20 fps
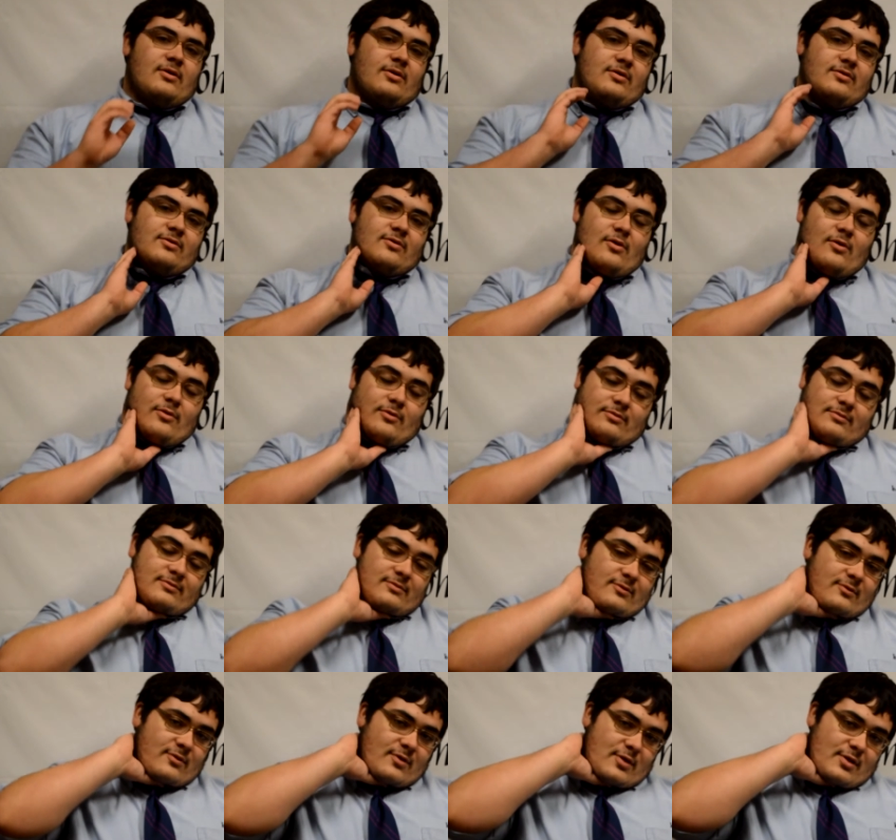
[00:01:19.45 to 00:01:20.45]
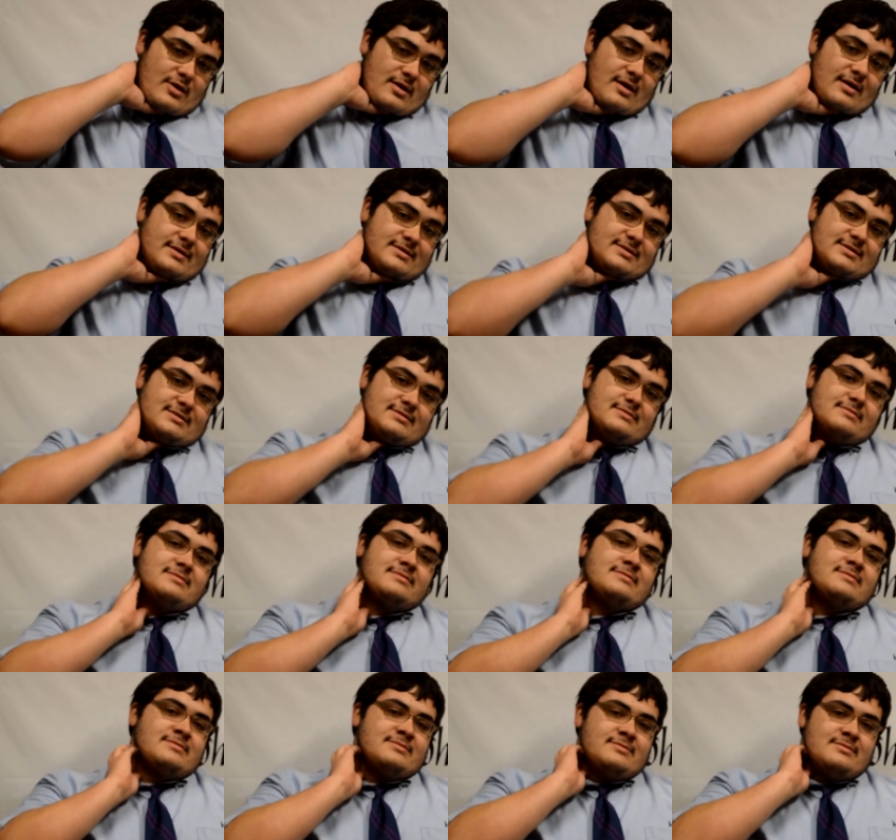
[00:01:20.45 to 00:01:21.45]
It's all very nice, and
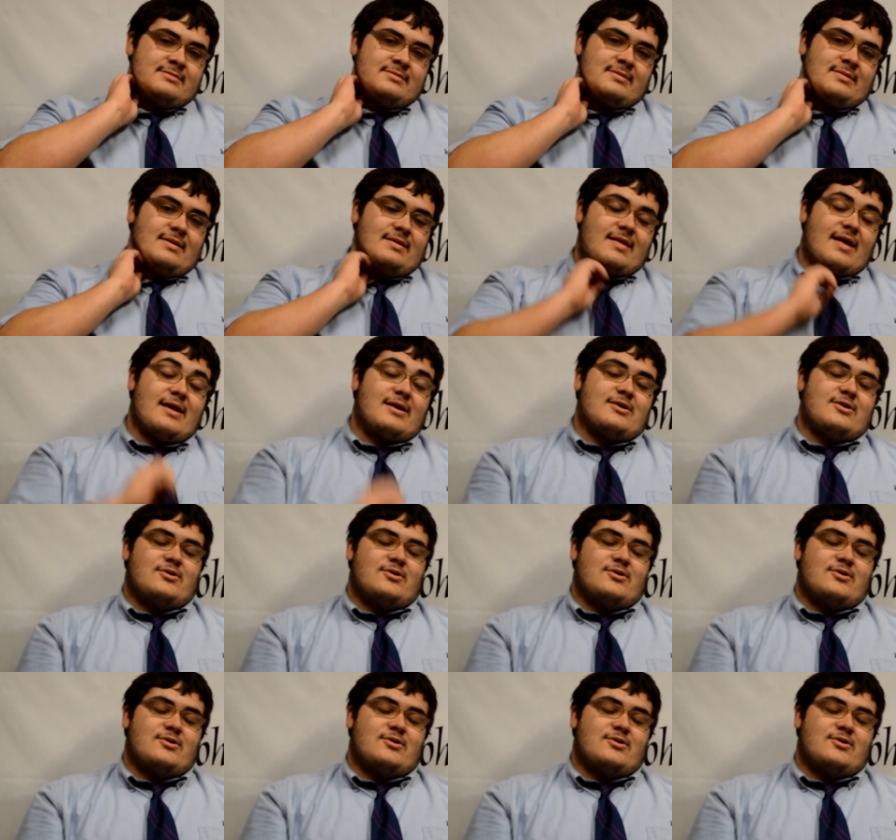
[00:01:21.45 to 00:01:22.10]
thank